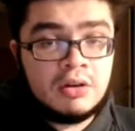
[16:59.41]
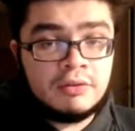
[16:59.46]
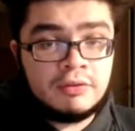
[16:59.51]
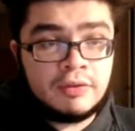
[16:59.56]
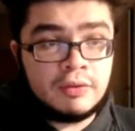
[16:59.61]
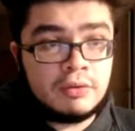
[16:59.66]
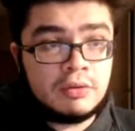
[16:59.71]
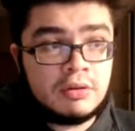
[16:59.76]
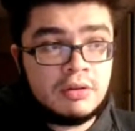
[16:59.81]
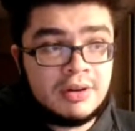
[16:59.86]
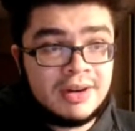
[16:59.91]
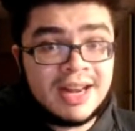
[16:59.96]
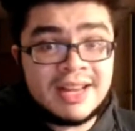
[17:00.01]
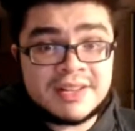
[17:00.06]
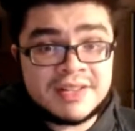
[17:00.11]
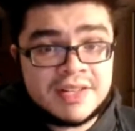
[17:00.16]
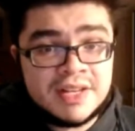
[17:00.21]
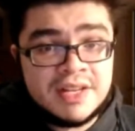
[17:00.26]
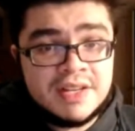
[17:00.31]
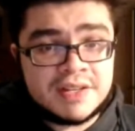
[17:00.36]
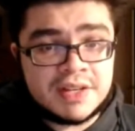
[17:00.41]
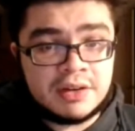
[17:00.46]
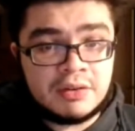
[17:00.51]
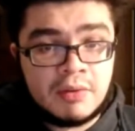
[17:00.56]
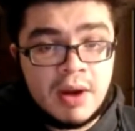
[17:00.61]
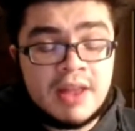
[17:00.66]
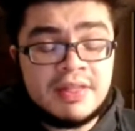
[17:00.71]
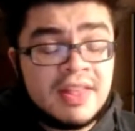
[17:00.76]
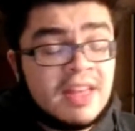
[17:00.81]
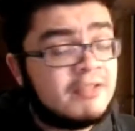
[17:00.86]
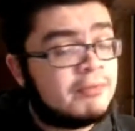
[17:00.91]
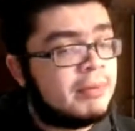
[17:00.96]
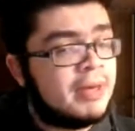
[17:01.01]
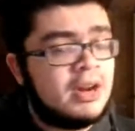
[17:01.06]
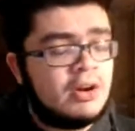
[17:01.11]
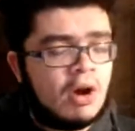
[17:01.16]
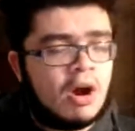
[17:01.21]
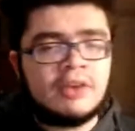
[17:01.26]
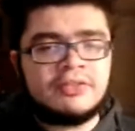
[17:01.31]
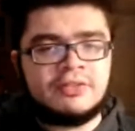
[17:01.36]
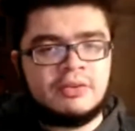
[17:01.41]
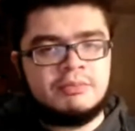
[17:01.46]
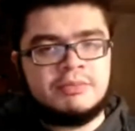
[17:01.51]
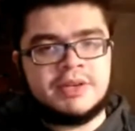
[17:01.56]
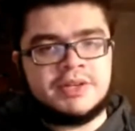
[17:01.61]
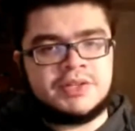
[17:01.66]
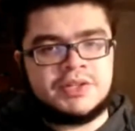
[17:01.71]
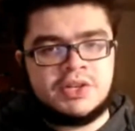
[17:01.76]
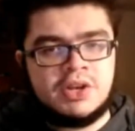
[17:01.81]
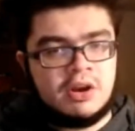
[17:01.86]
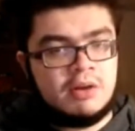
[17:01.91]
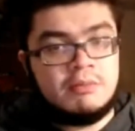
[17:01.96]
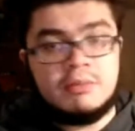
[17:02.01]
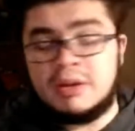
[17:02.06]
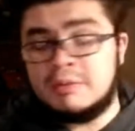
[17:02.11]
for next season, right? They've been awesome this year.